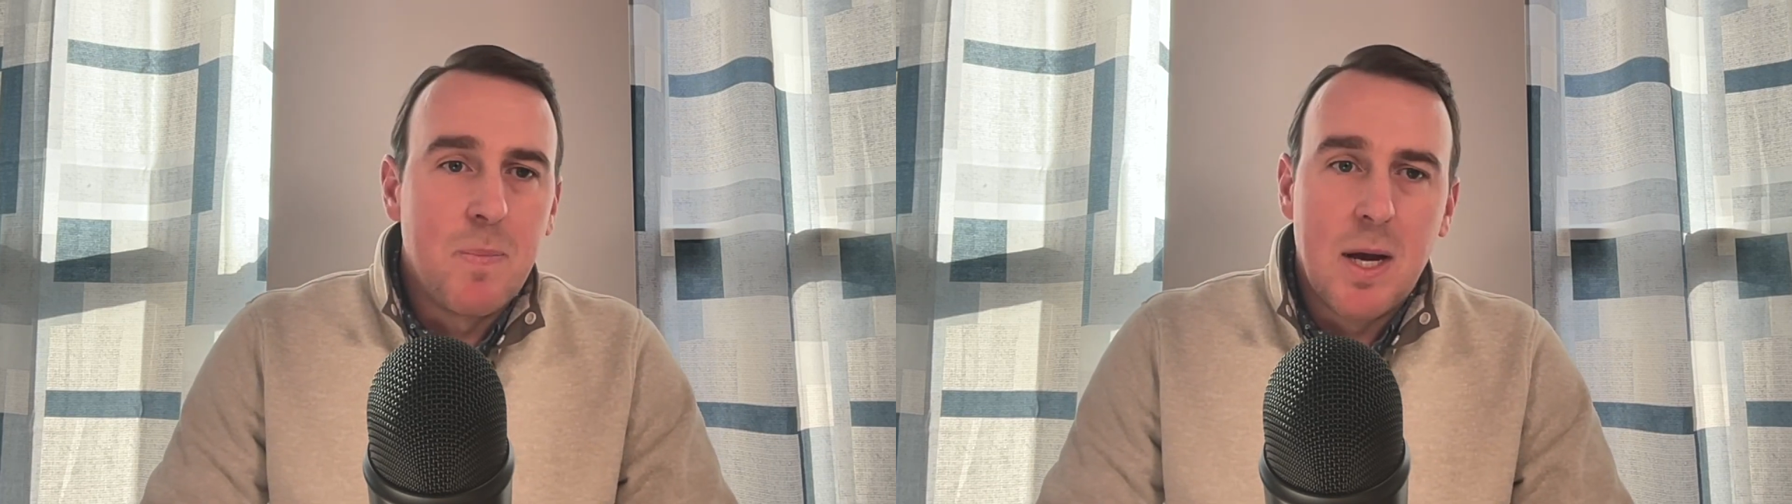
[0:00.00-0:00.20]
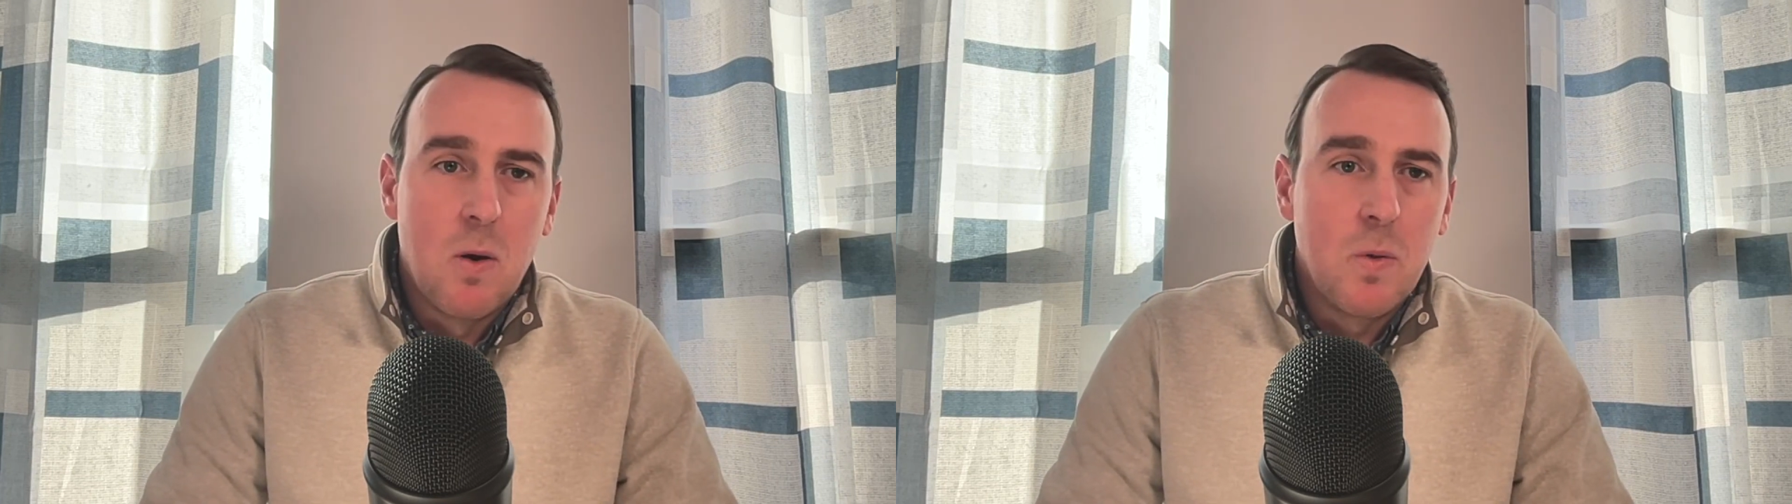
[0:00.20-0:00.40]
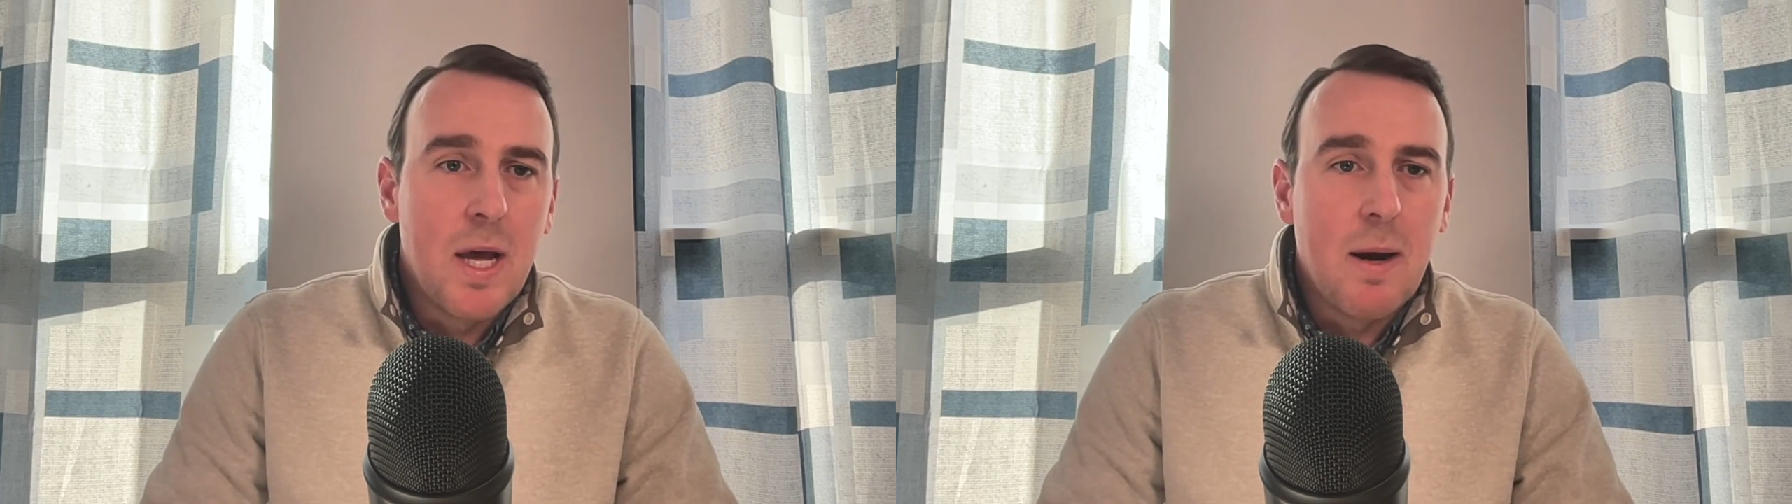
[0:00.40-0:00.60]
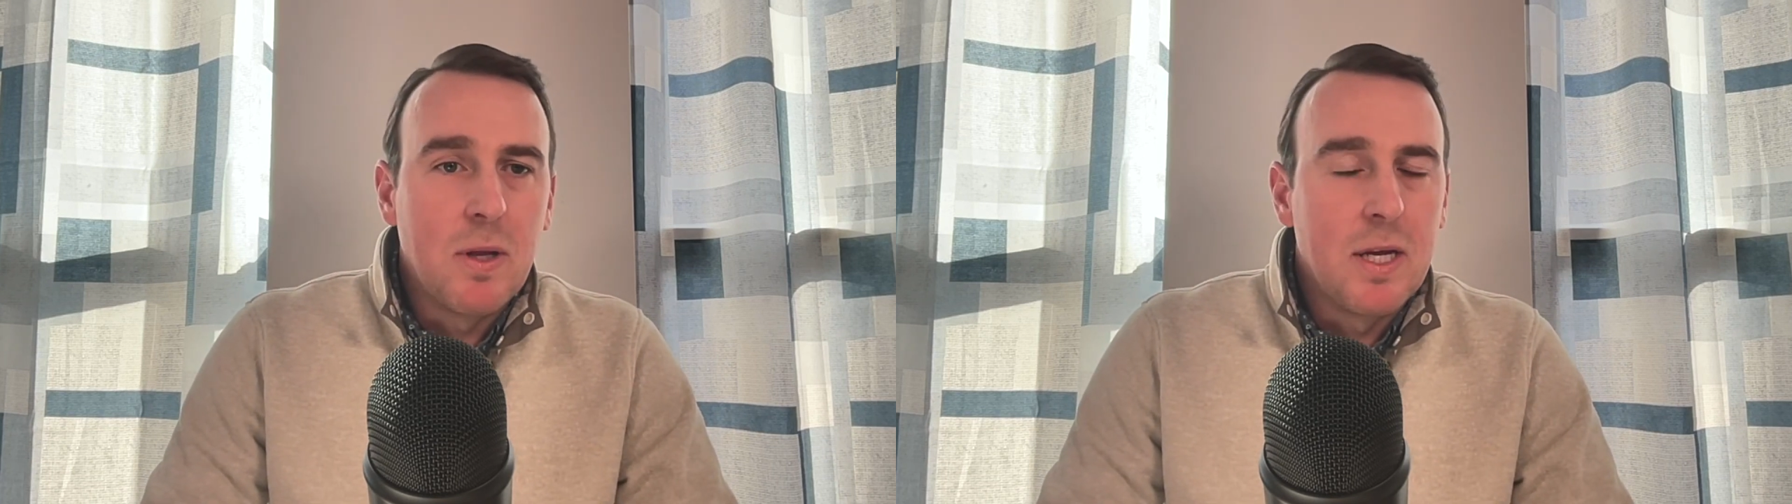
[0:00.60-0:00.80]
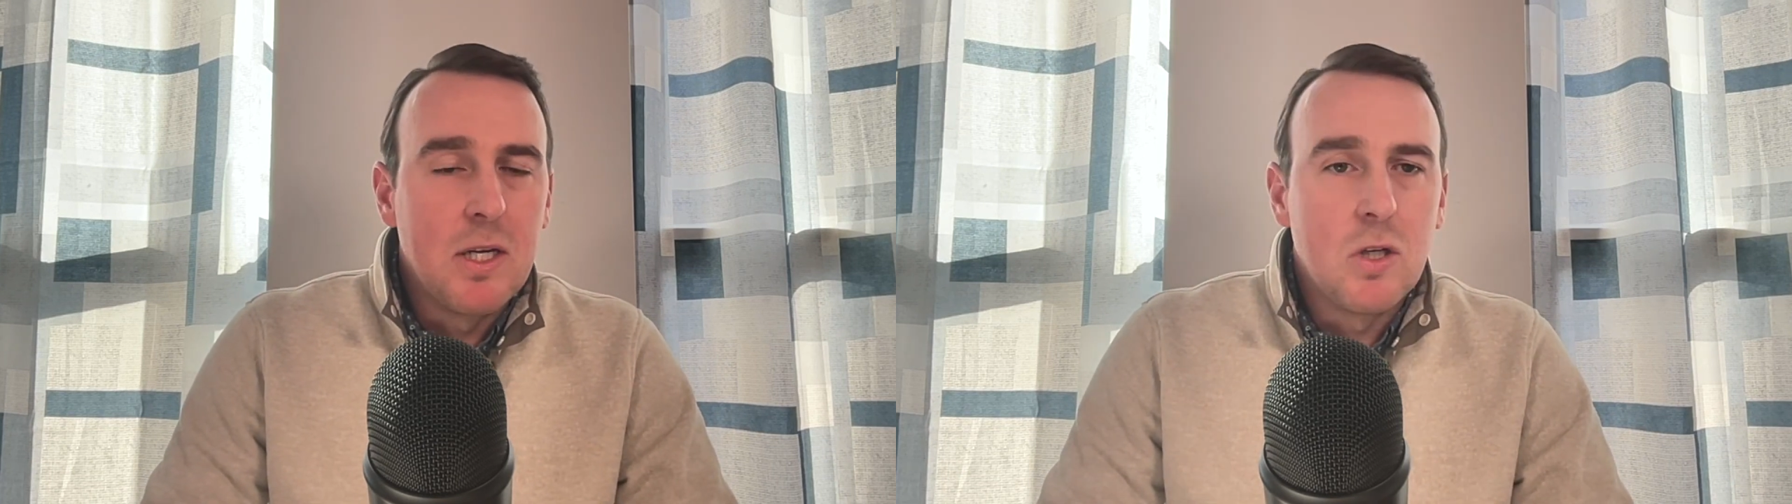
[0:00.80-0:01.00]
own that
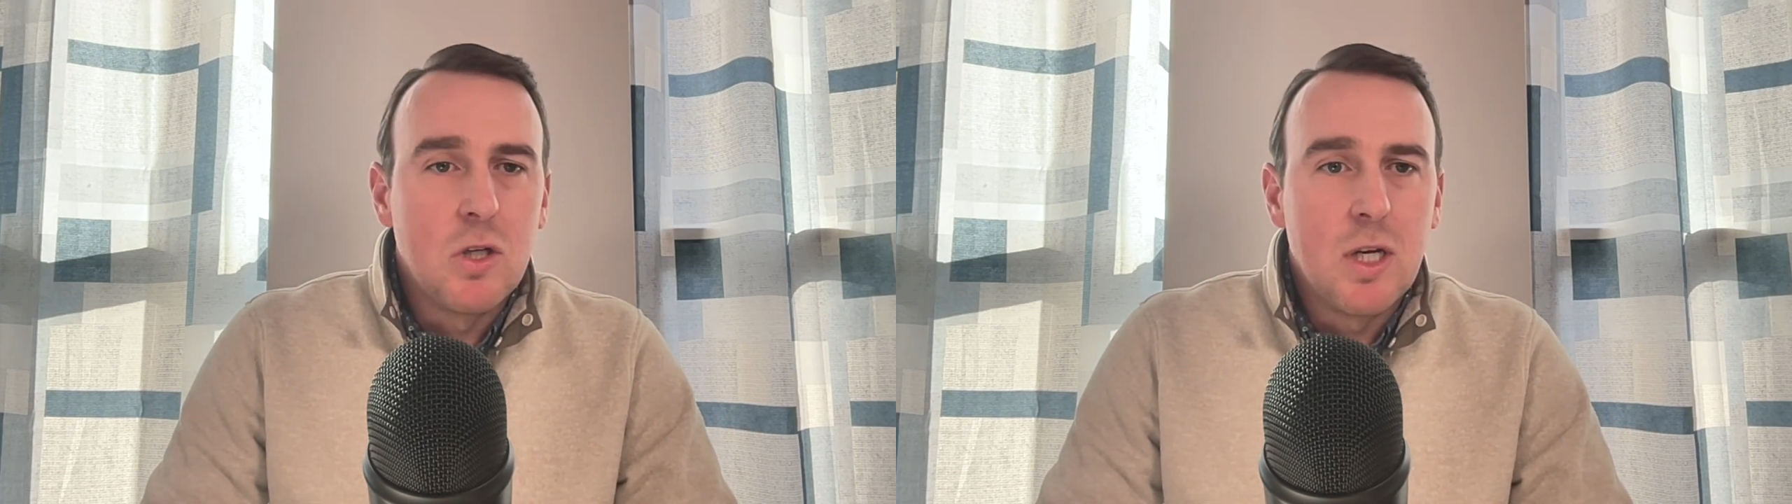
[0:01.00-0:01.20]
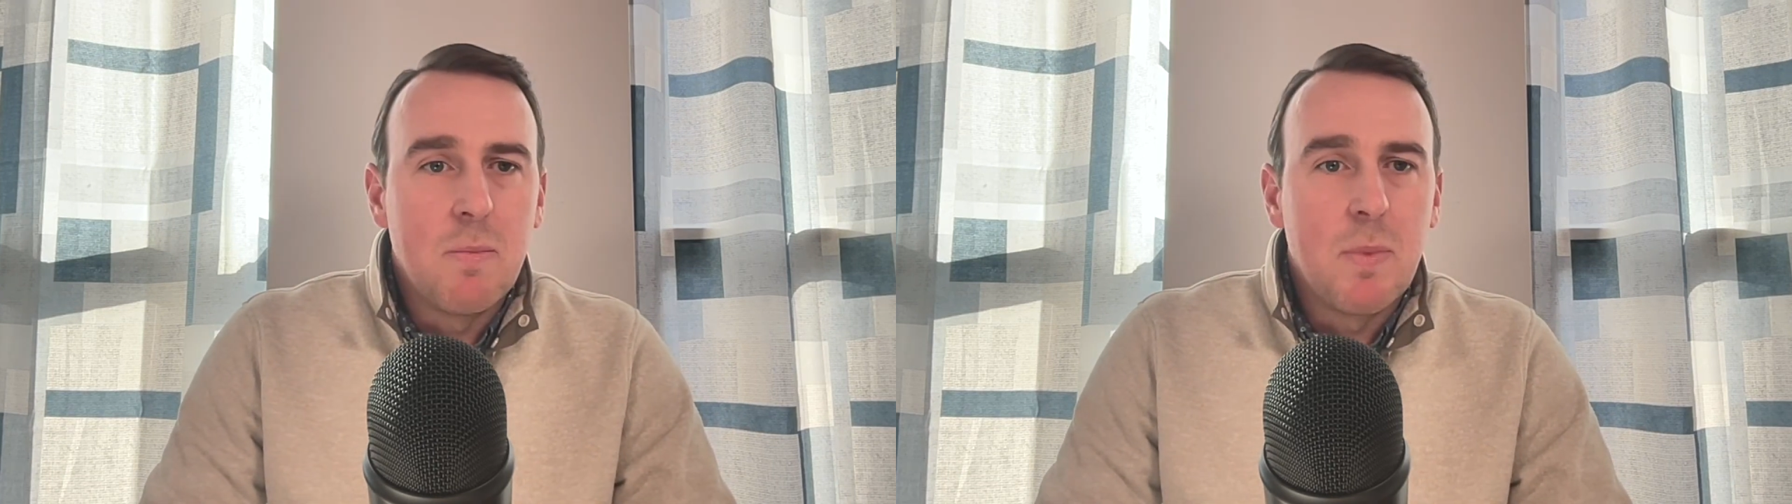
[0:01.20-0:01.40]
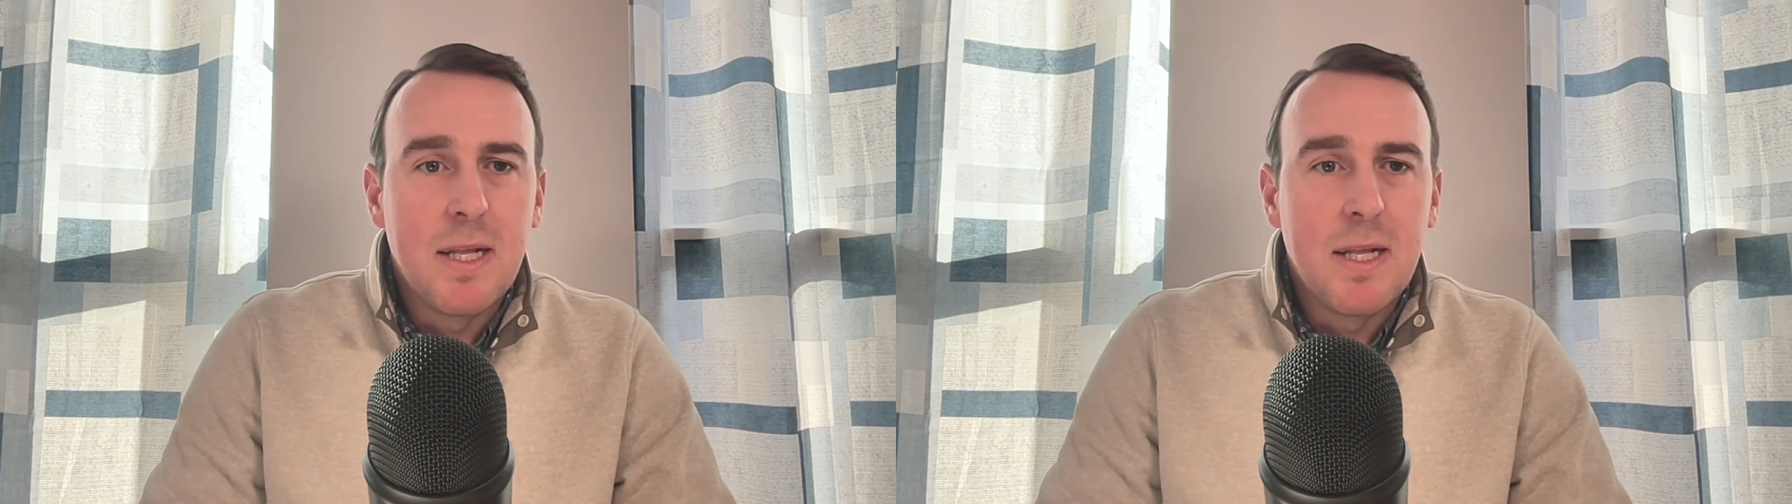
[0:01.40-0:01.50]
relationship